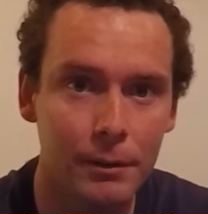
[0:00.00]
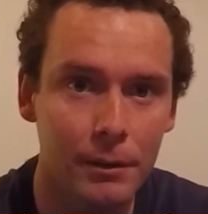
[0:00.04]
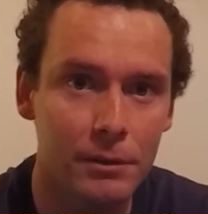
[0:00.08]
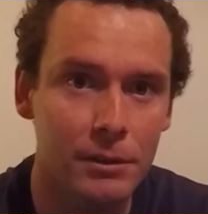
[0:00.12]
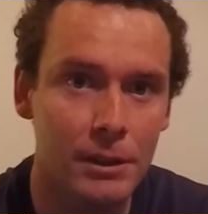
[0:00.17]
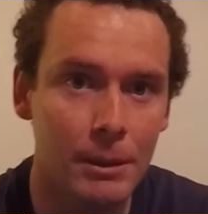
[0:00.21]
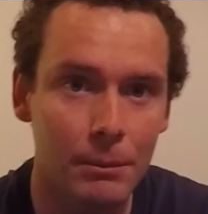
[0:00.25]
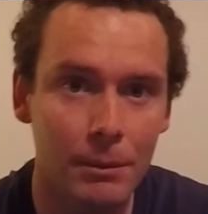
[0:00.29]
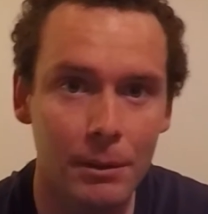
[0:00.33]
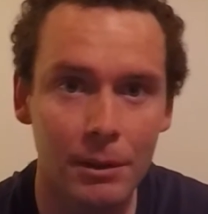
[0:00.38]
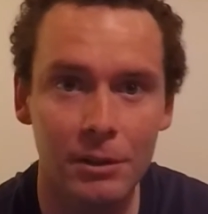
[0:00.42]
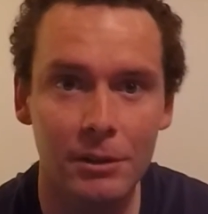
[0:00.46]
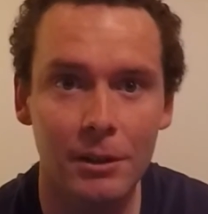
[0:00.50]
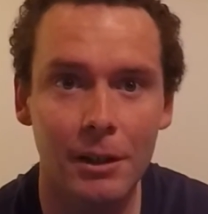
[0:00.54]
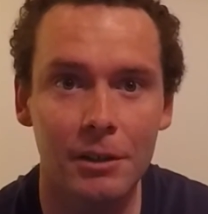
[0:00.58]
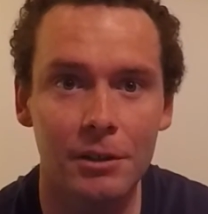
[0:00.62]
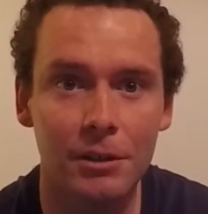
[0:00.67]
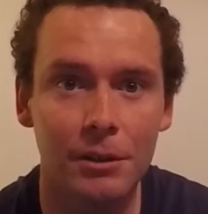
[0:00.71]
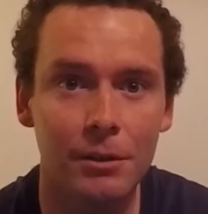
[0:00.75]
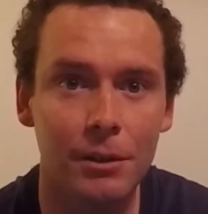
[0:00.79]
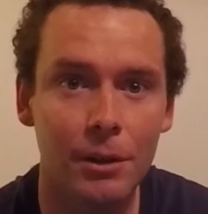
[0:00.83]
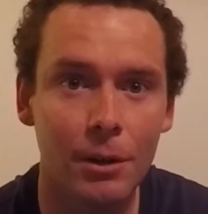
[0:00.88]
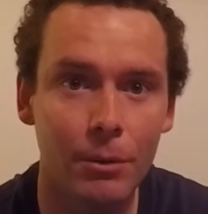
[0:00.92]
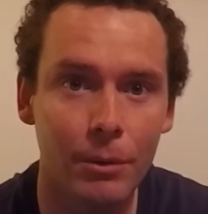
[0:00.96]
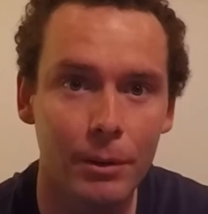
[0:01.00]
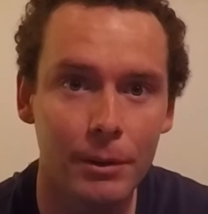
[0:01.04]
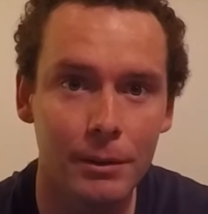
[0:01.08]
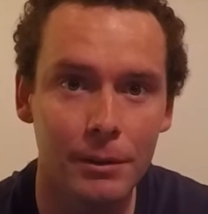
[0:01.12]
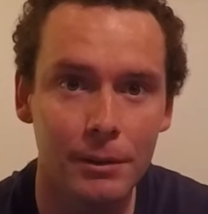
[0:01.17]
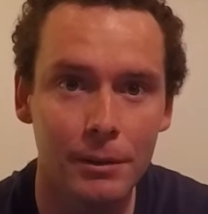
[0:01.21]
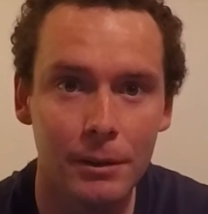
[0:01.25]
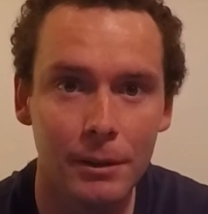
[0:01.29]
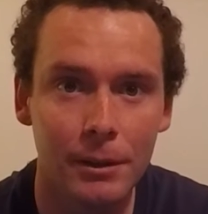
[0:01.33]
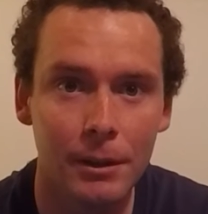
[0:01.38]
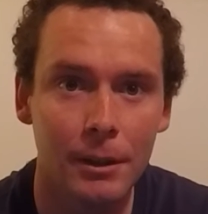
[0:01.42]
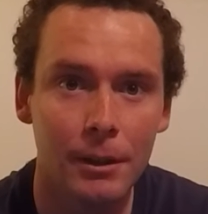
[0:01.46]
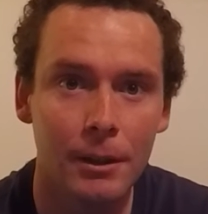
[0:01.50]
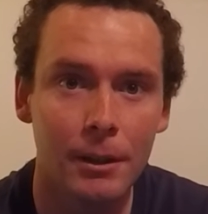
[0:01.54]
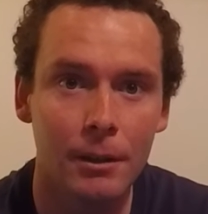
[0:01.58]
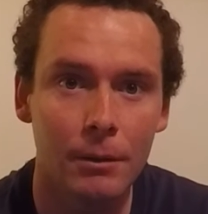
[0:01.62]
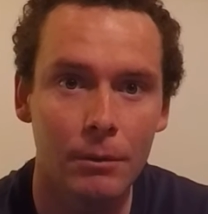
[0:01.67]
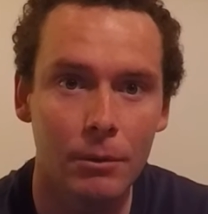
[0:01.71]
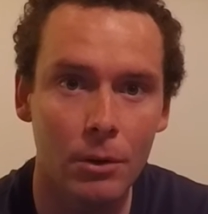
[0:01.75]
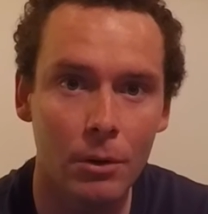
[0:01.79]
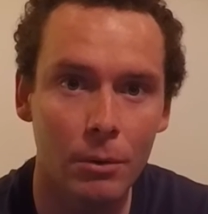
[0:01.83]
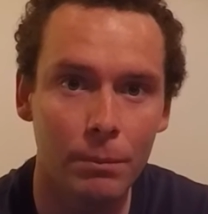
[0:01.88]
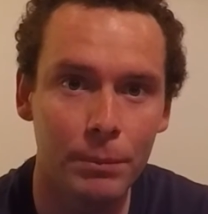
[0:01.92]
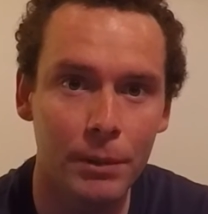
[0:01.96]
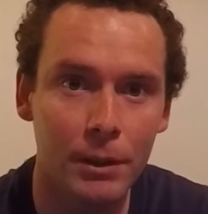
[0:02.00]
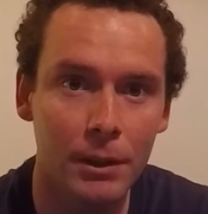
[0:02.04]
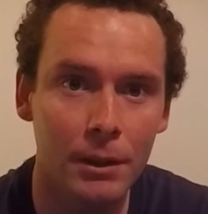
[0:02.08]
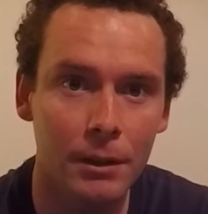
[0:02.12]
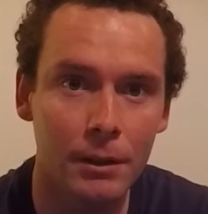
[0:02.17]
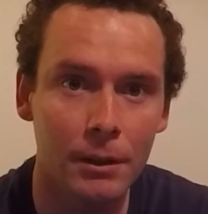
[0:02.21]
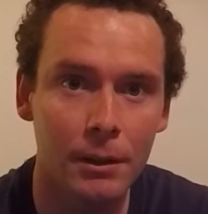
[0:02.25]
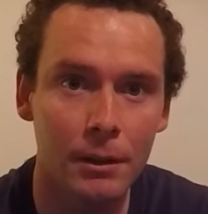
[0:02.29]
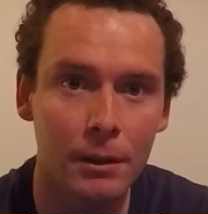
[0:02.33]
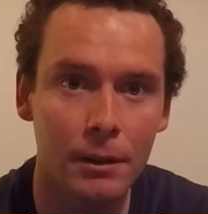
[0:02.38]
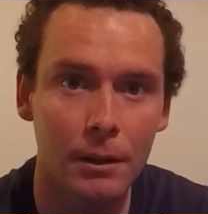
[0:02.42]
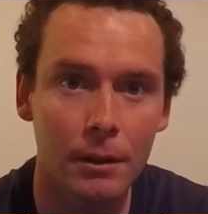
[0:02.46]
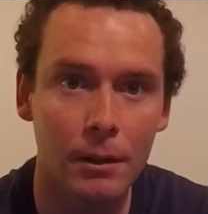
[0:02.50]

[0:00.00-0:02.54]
Let's keep the discussion going. We'll be